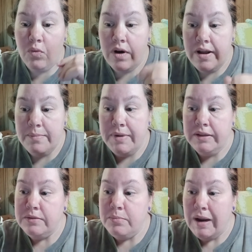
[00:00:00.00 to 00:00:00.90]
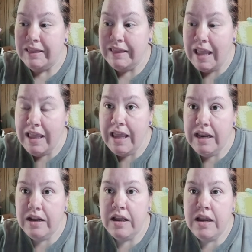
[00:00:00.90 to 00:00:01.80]
what, but my
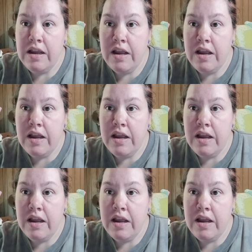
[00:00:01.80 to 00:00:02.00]
thinking...